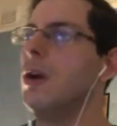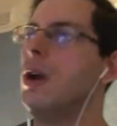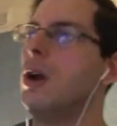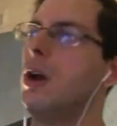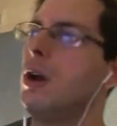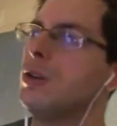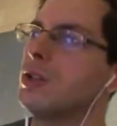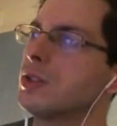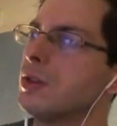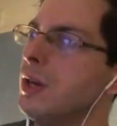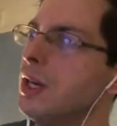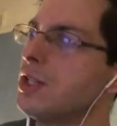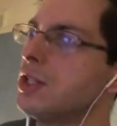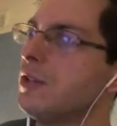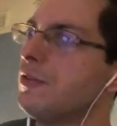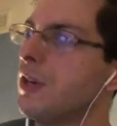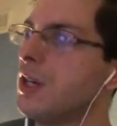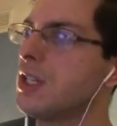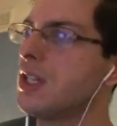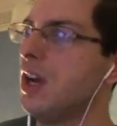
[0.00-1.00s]
Oh, so actually
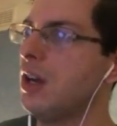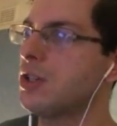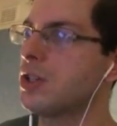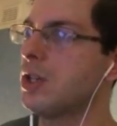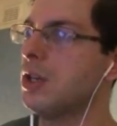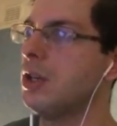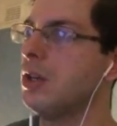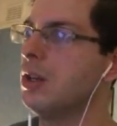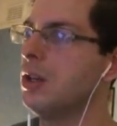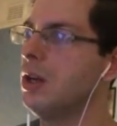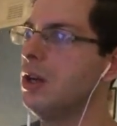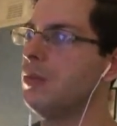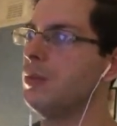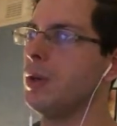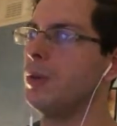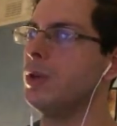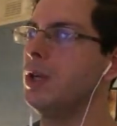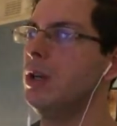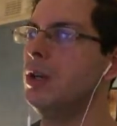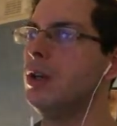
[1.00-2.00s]
if I touch it, it'll hurt
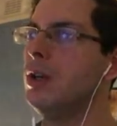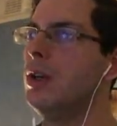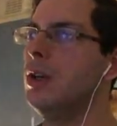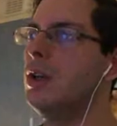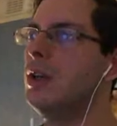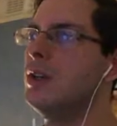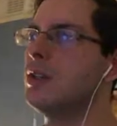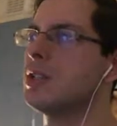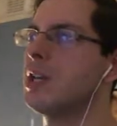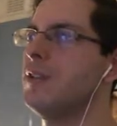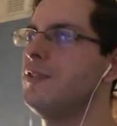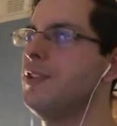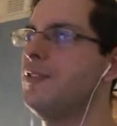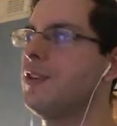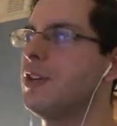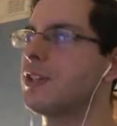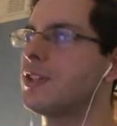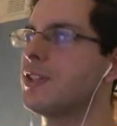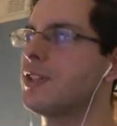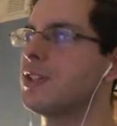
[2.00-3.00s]
me, will it? Safety
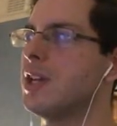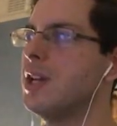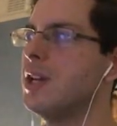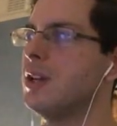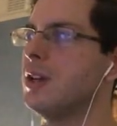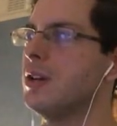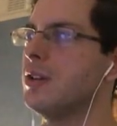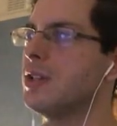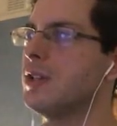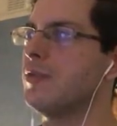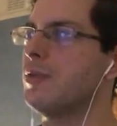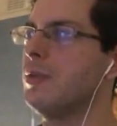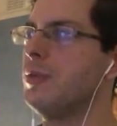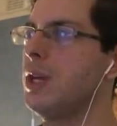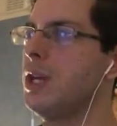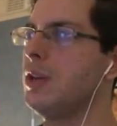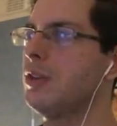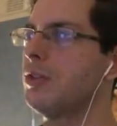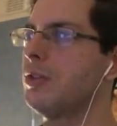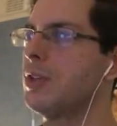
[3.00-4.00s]
first, as the saying goes. If we
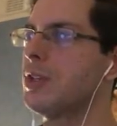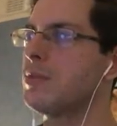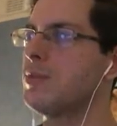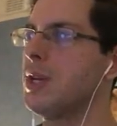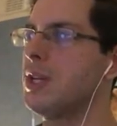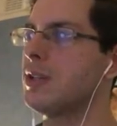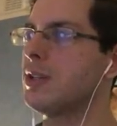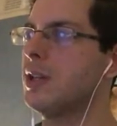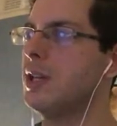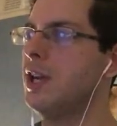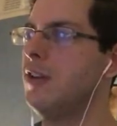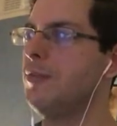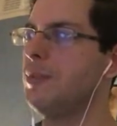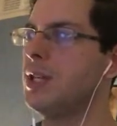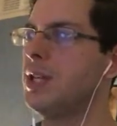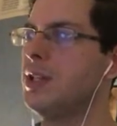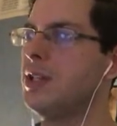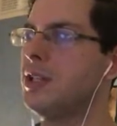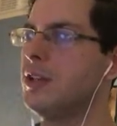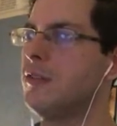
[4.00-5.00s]
make it through this mess, I'll have
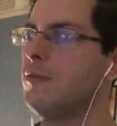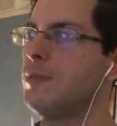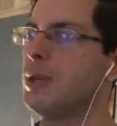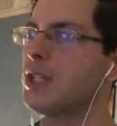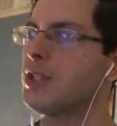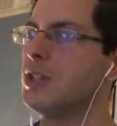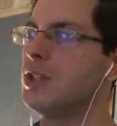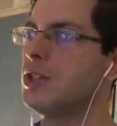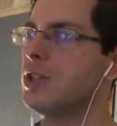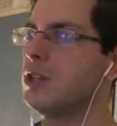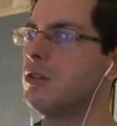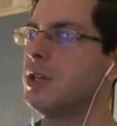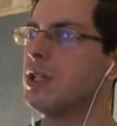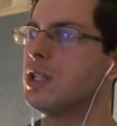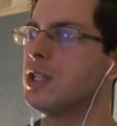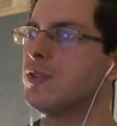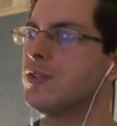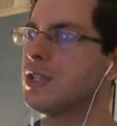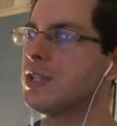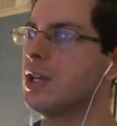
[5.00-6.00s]
plenty of busted
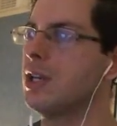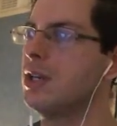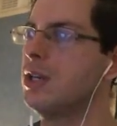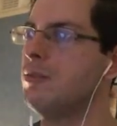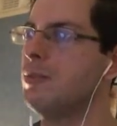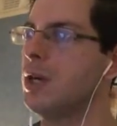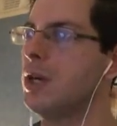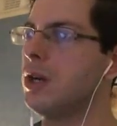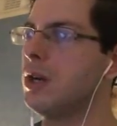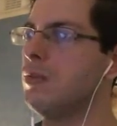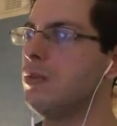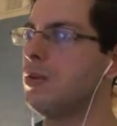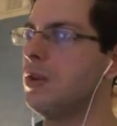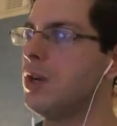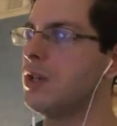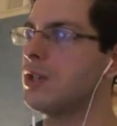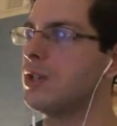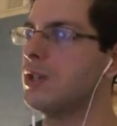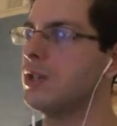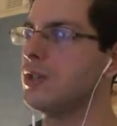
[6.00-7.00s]
generators for sale at bargain
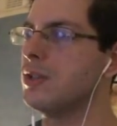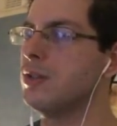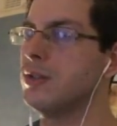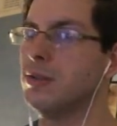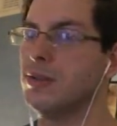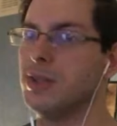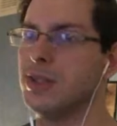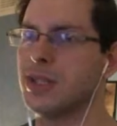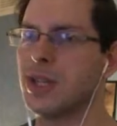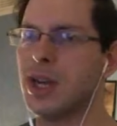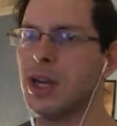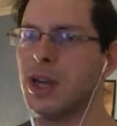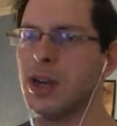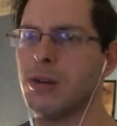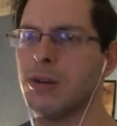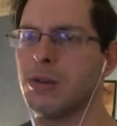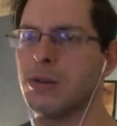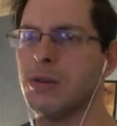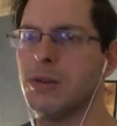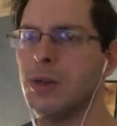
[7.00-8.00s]
prices. Is that
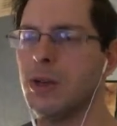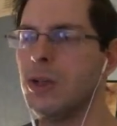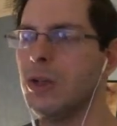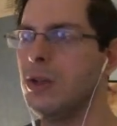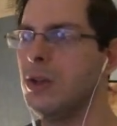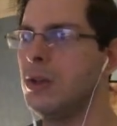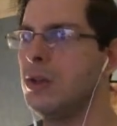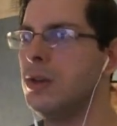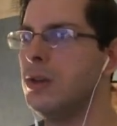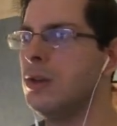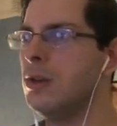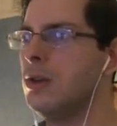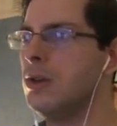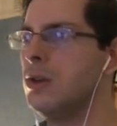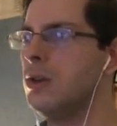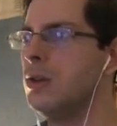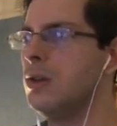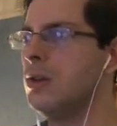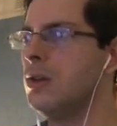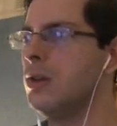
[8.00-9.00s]
how
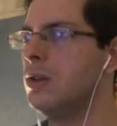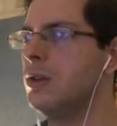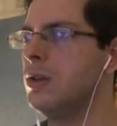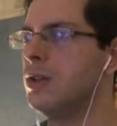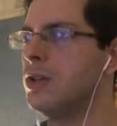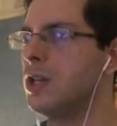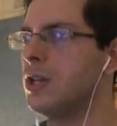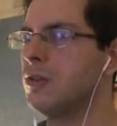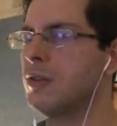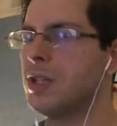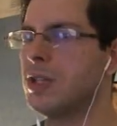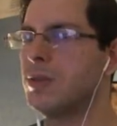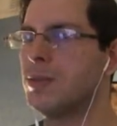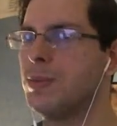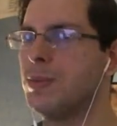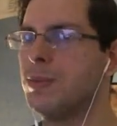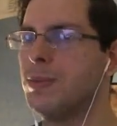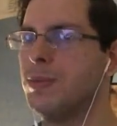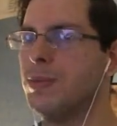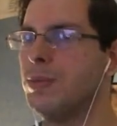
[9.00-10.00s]
the generator
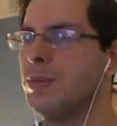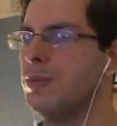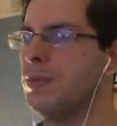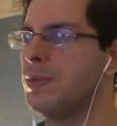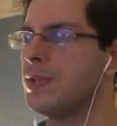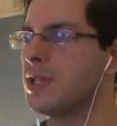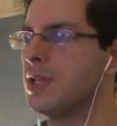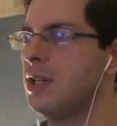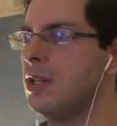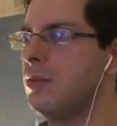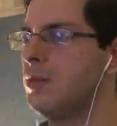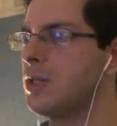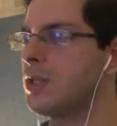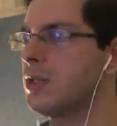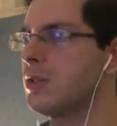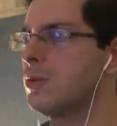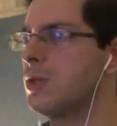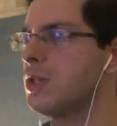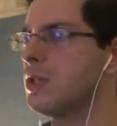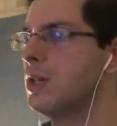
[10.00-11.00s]
selling
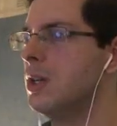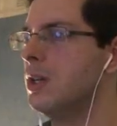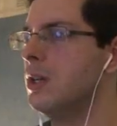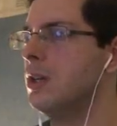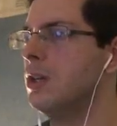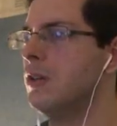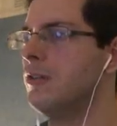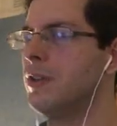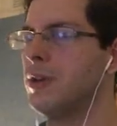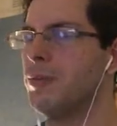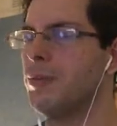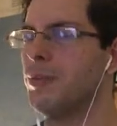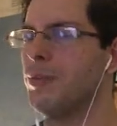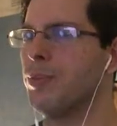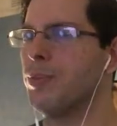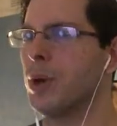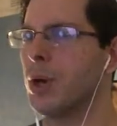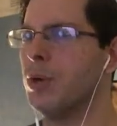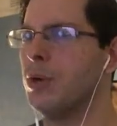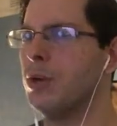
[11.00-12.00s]
business works? If they're
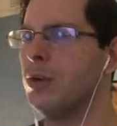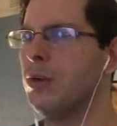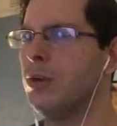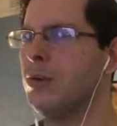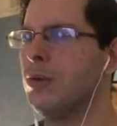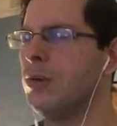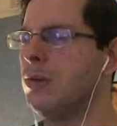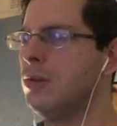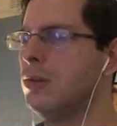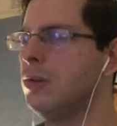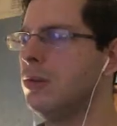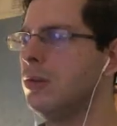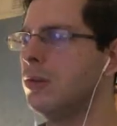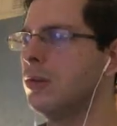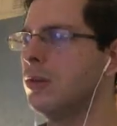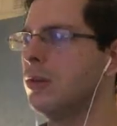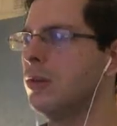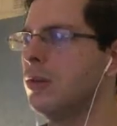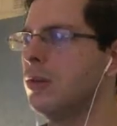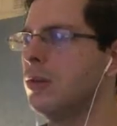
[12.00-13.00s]

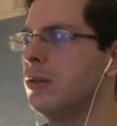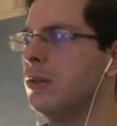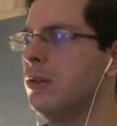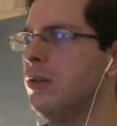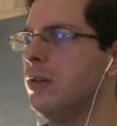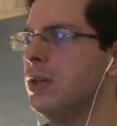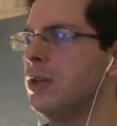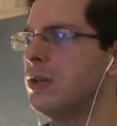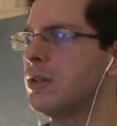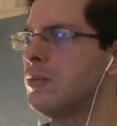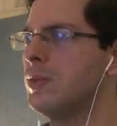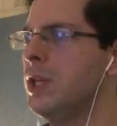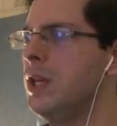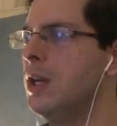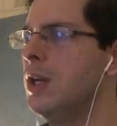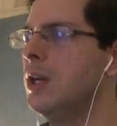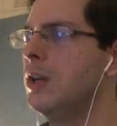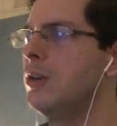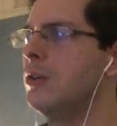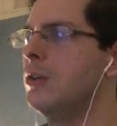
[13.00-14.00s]
broken, you get lots of money.
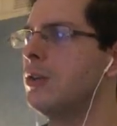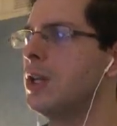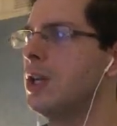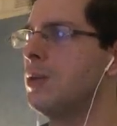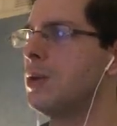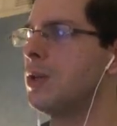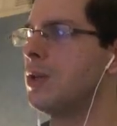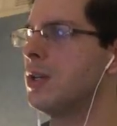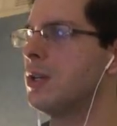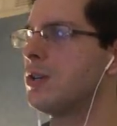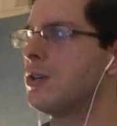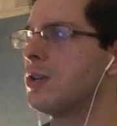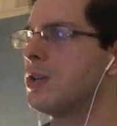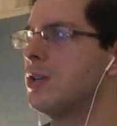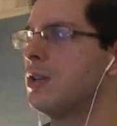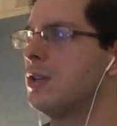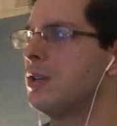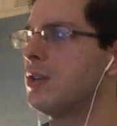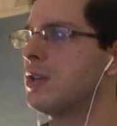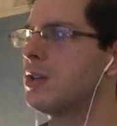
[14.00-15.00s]
Your neighbourhood
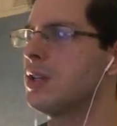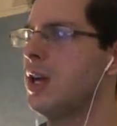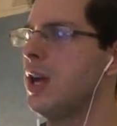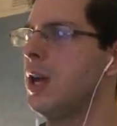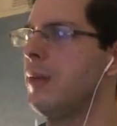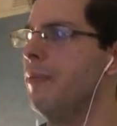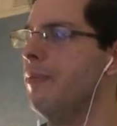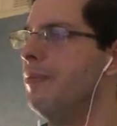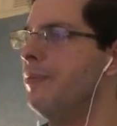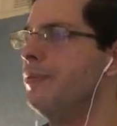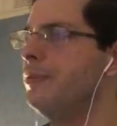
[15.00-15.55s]
electrician, Sam.